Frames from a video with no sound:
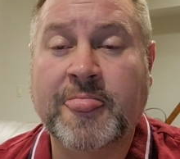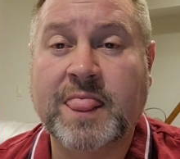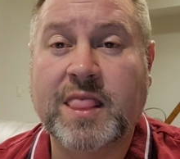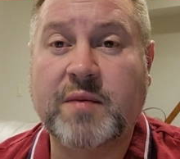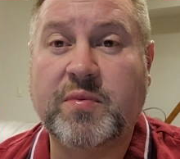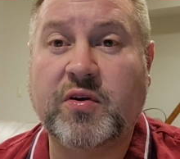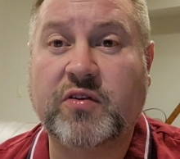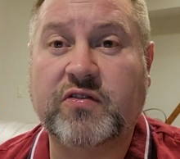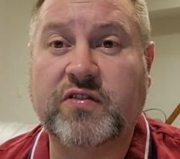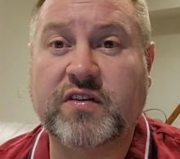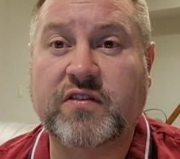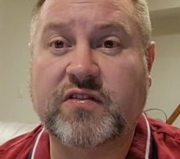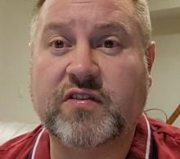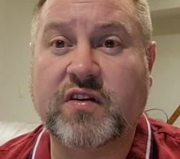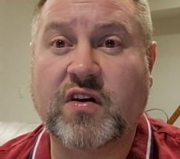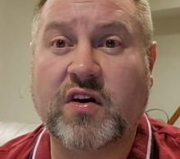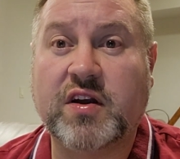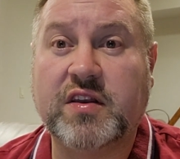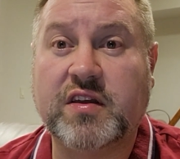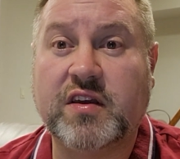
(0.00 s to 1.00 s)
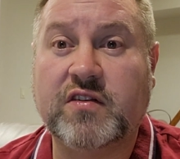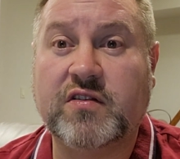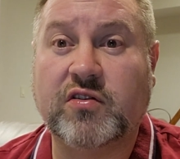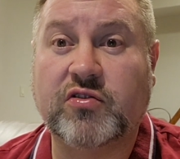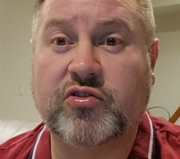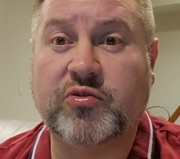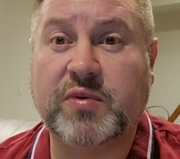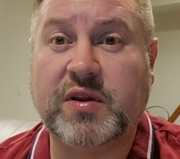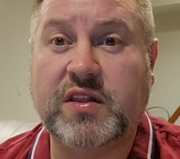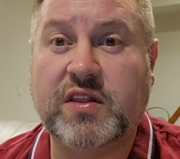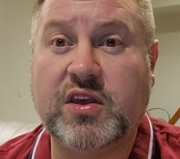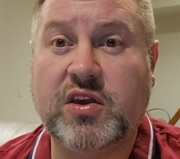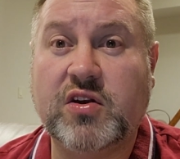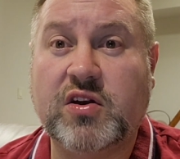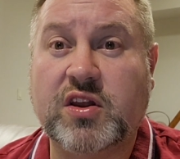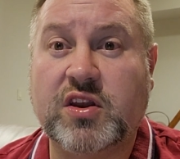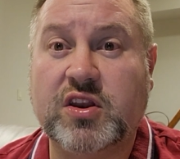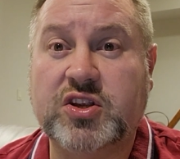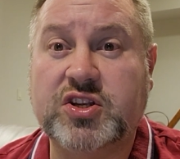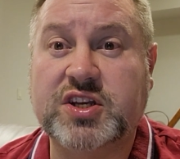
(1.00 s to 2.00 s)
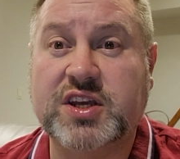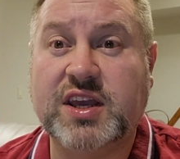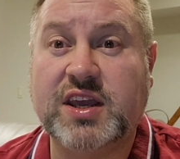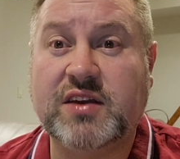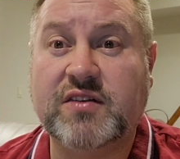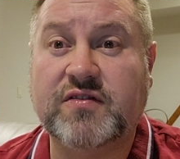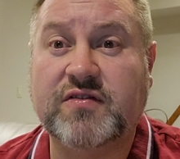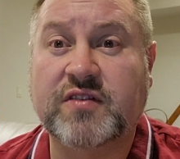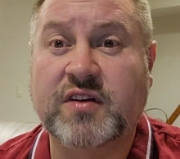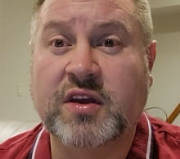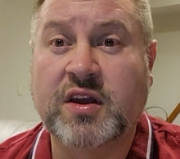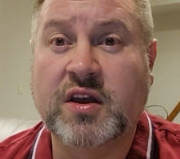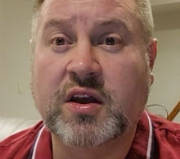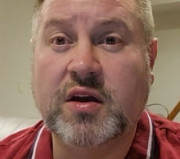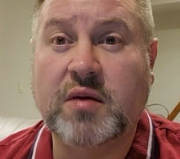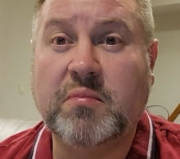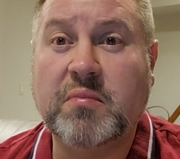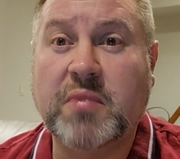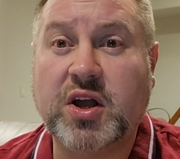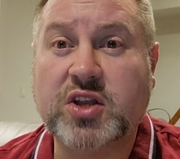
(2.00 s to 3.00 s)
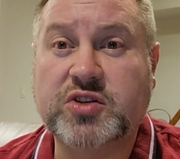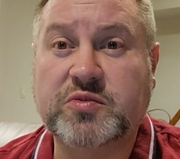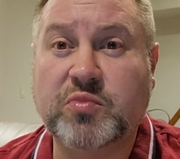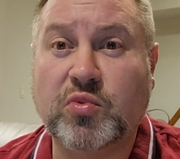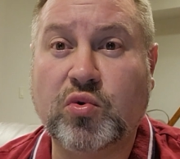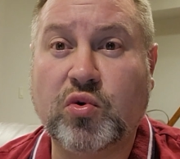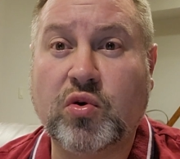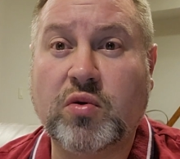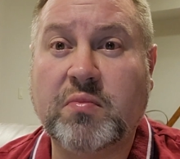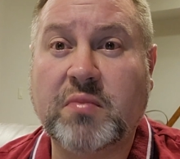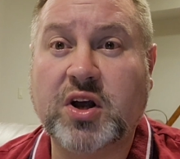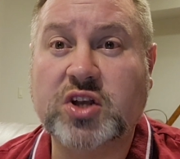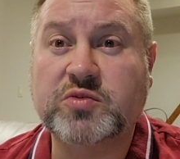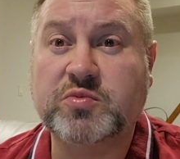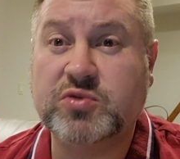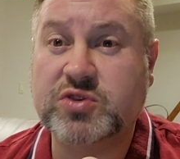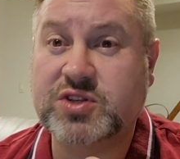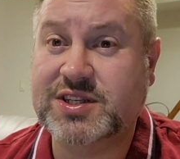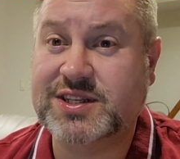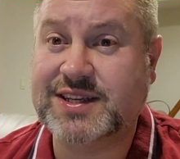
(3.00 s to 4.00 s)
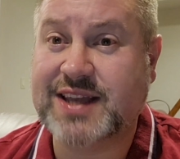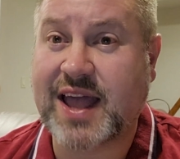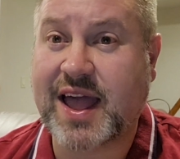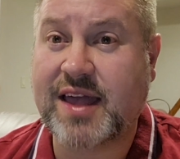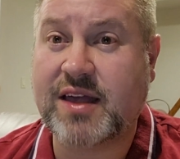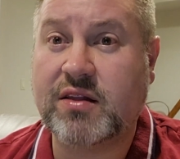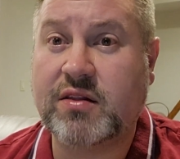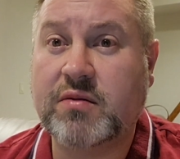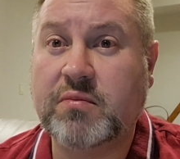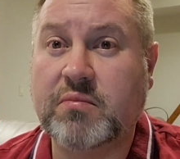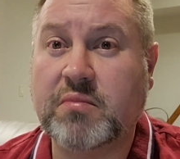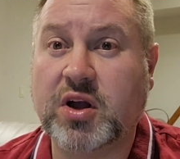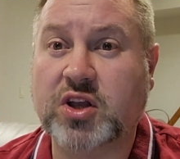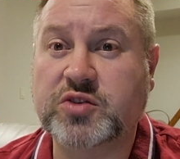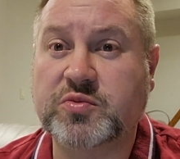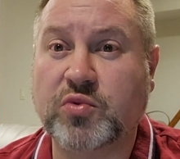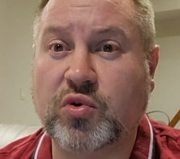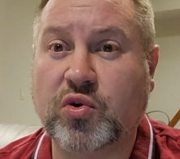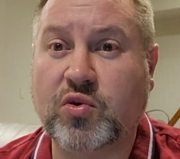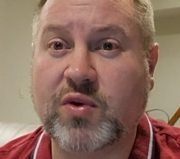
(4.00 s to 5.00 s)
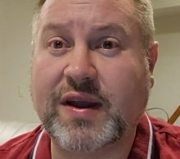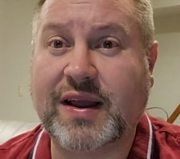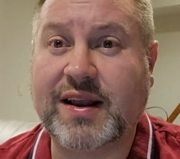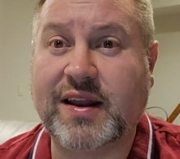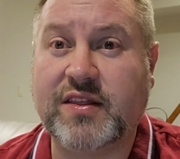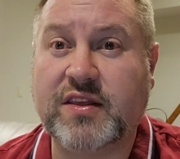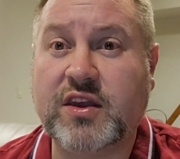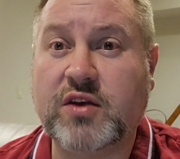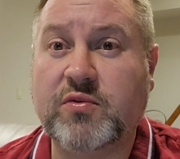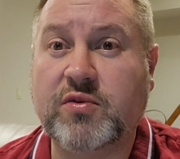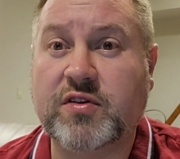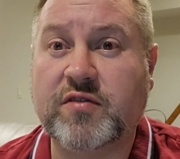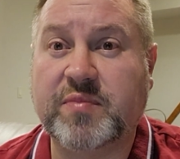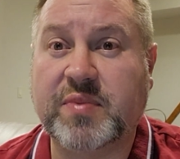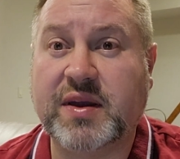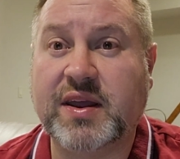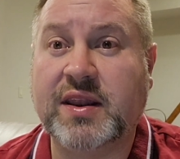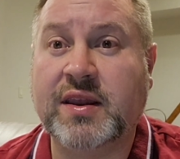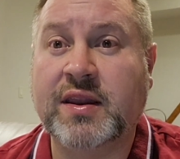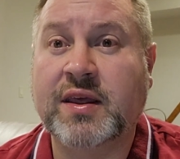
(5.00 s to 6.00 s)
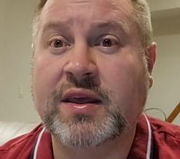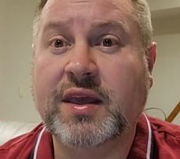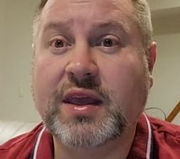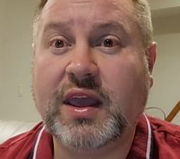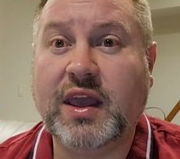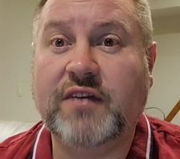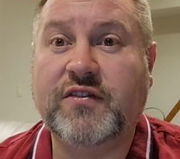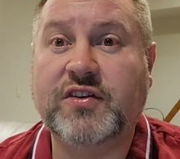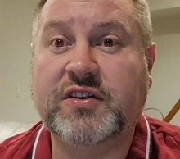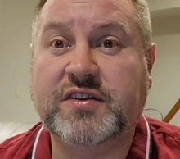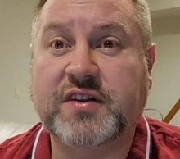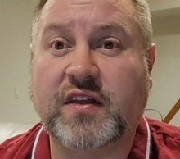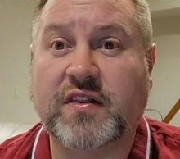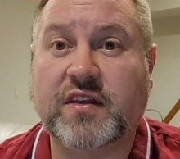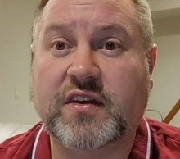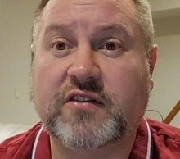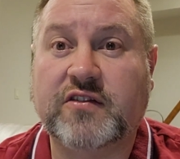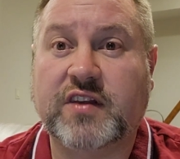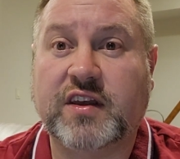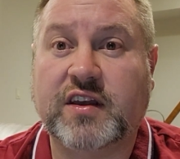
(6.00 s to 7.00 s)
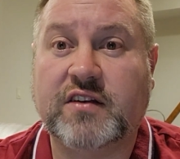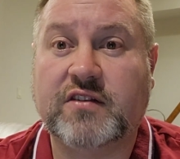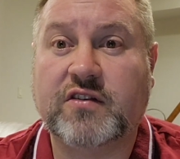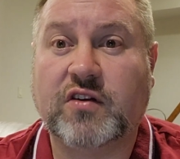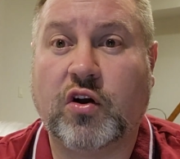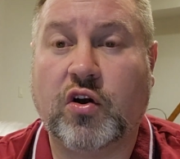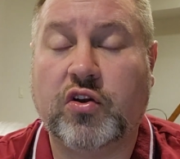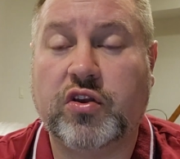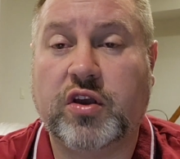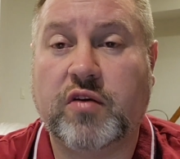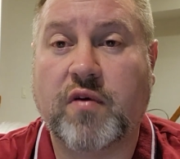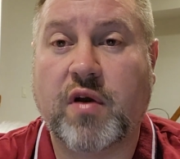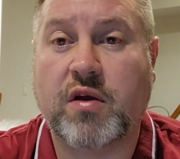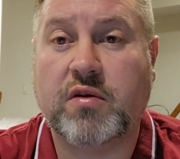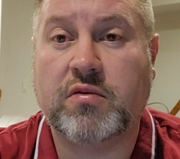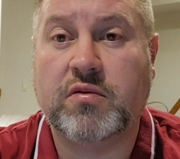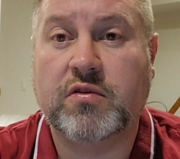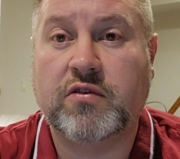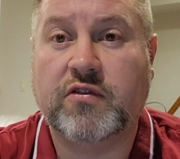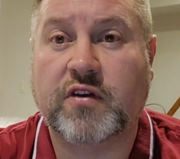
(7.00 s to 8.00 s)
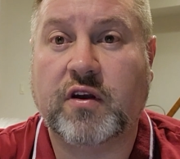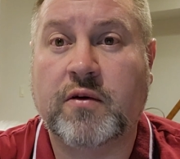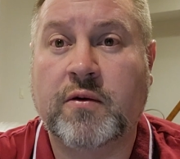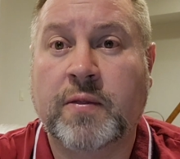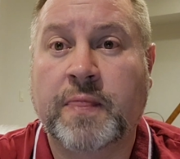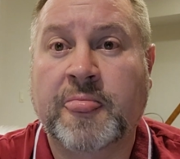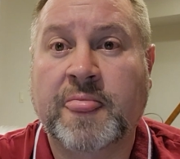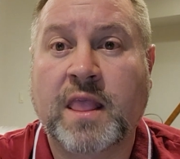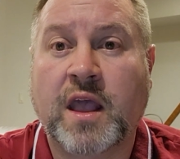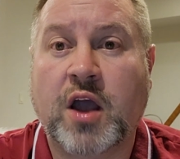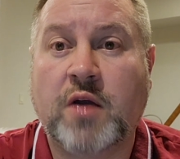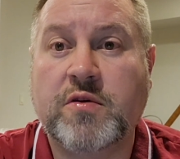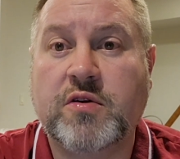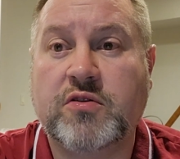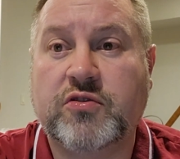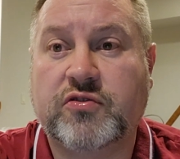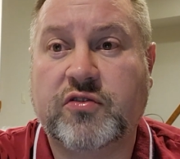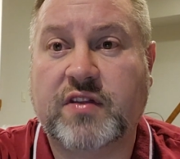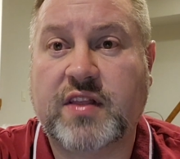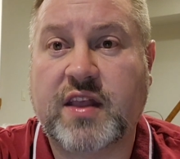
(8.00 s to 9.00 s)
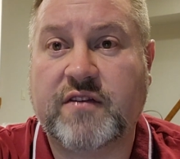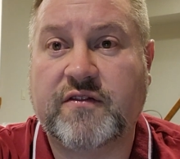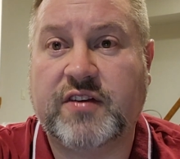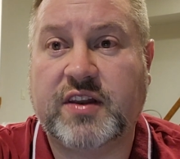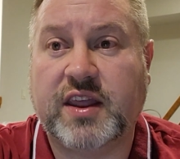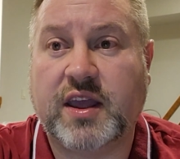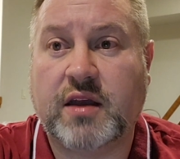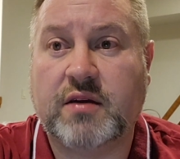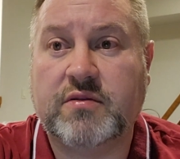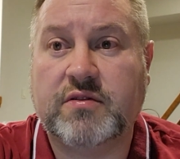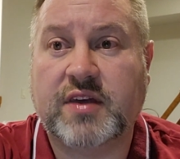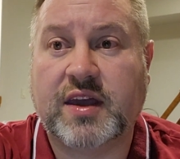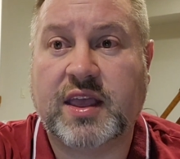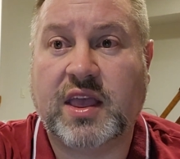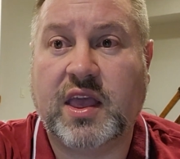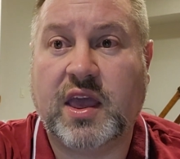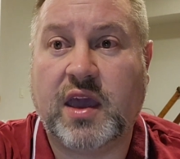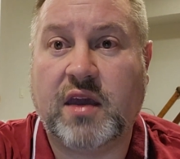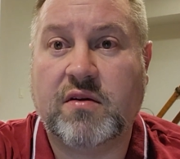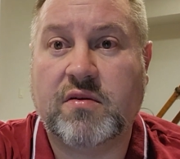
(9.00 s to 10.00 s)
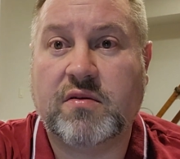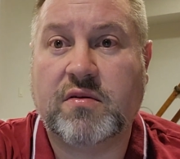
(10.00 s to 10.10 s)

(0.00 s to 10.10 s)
The positive side is ultimately that you can achieve much more scale, much more quickly than you would have been if you'd done these things on your own. So hope you enjoyed that video. Thank you.